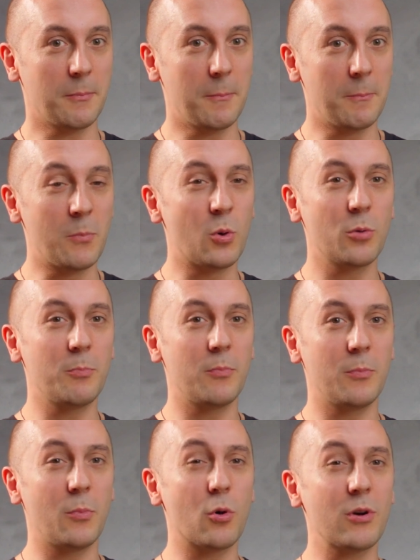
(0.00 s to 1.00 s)

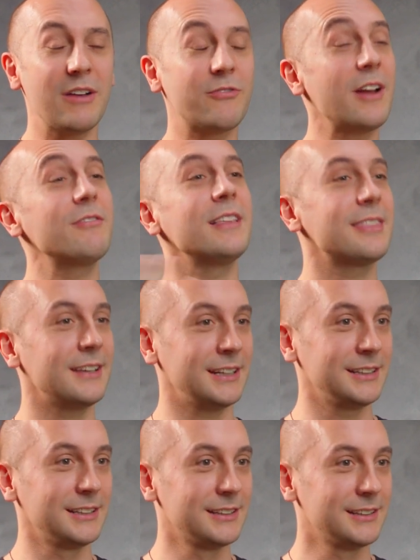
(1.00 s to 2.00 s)
more of
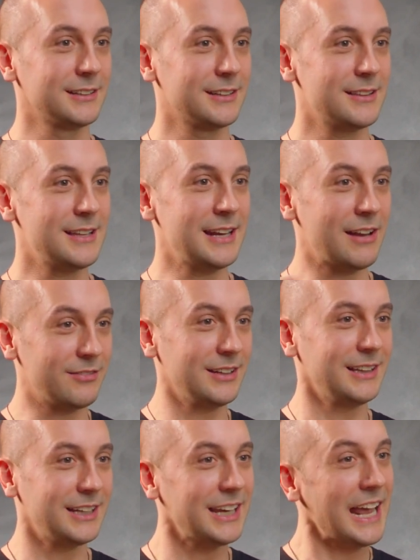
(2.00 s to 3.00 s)
everything than
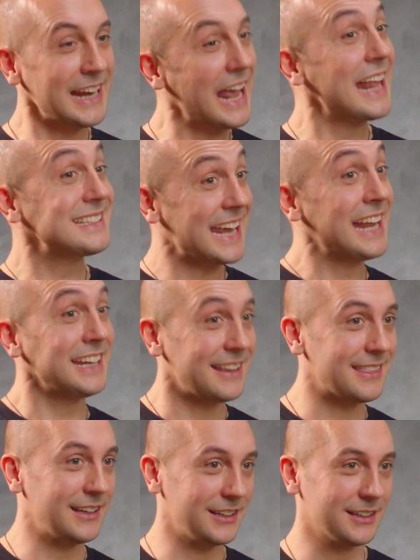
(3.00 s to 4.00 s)
at
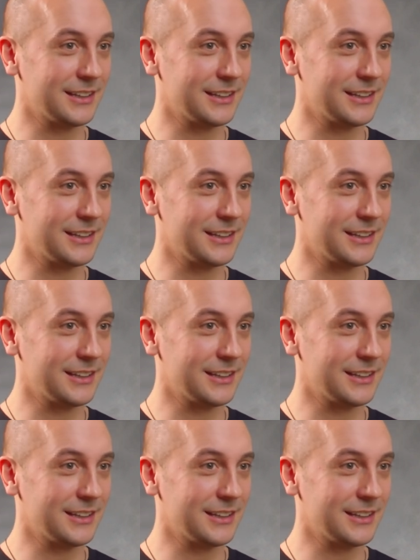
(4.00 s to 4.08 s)
anything.